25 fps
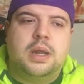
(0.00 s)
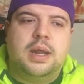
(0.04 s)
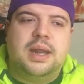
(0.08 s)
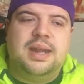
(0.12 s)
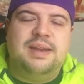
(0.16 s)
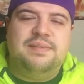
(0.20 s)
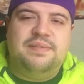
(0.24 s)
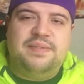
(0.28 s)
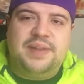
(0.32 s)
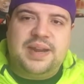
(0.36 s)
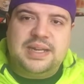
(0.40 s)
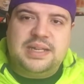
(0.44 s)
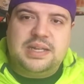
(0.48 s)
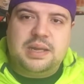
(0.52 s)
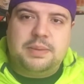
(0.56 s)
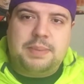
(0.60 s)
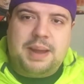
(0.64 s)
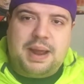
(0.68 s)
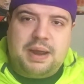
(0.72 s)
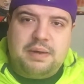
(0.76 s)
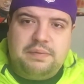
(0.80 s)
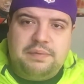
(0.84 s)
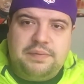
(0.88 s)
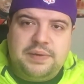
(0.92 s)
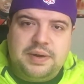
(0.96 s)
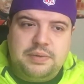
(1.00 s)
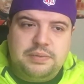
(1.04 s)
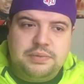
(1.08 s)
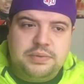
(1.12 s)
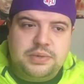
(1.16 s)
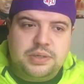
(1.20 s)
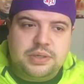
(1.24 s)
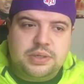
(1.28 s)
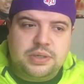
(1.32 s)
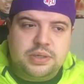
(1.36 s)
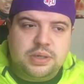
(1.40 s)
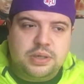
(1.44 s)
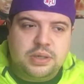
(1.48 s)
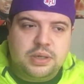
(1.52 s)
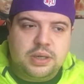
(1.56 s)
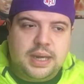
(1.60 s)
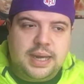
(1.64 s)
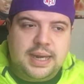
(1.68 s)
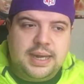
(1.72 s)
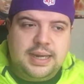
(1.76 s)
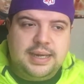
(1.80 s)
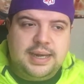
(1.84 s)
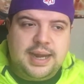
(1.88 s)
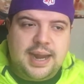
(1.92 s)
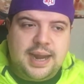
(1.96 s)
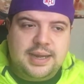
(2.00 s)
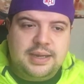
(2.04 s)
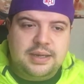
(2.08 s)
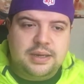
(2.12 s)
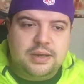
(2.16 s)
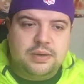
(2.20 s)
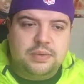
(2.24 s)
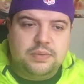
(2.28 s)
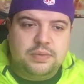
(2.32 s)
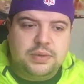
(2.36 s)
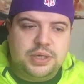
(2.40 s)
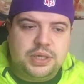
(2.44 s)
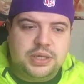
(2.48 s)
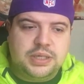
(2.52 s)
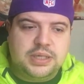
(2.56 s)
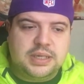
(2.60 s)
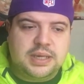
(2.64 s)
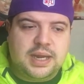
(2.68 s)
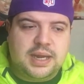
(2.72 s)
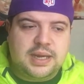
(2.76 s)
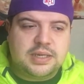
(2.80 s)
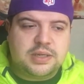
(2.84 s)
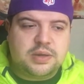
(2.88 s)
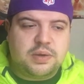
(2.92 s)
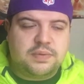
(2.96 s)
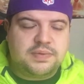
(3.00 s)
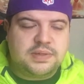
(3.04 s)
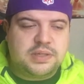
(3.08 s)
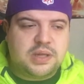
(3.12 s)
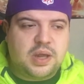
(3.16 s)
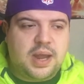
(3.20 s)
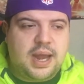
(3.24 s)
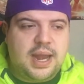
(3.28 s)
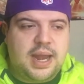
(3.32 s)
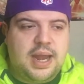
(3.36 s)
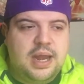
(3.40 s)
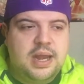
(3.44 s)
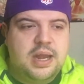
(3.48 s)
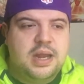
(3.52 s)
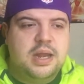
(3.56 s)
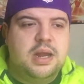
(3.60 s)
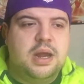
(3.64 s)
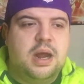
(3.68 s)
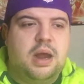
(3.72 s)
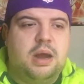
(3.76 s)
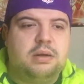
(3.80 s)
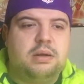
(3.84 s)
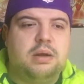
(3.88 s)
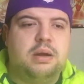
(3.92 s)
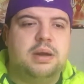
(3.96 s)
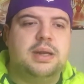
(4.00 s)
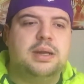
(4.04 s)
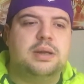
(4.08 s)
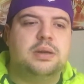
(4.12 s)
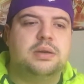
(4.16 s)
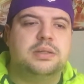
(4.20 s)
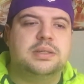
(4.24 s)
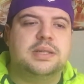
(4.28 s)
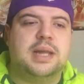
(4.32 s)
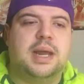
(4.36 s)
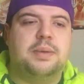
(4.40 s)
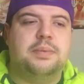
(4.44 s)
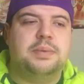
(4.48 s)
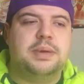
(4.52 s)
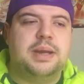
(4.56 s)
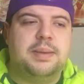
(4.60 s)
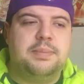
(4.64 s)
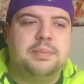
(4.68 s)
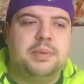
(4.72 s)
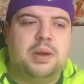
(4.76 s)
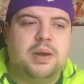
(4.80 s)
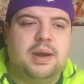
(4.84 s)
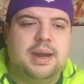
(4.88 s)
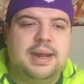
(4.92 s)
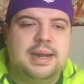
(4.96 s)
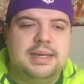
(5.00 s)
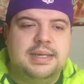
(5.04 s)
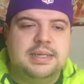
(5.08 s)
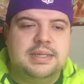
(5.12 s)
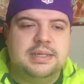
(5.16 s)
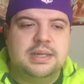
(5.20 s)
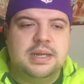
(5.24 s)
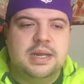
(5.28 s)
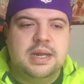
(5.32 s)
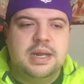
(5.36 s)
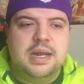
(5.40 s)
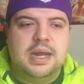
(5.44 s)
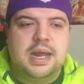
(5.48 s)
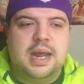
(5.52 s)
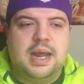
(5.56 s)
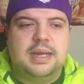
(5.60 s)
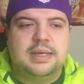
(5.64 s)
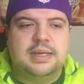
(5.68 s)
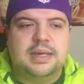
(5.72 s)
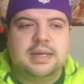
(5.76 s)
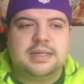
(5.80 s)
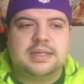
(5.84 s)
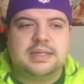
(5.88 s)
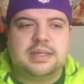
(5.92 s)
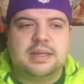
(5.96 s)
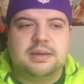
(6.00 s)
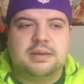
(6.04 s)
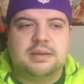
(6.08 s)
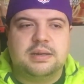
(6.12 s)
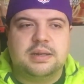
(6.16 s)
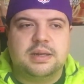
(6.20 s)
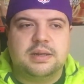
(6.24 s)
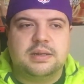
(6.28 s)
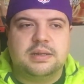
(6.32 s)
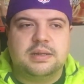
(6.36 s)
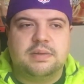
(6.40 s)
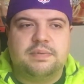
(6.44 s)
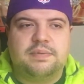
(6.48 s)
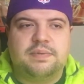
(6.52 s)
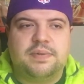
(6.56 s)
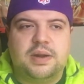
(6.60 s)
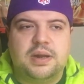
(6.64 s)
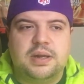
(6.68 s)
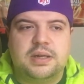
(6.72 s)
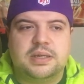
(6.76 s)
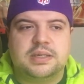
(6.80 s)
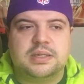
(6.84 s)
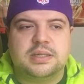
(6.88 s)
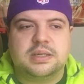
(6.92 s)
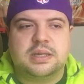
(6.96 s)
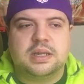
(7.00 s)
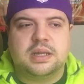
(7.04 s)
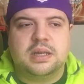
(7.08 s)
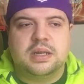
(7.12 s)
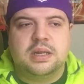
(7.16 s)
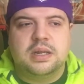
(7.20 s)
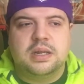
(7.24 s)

InvictaBattlefield in Kent, which is an airsoft site. I got in contact with them guys, and that's the first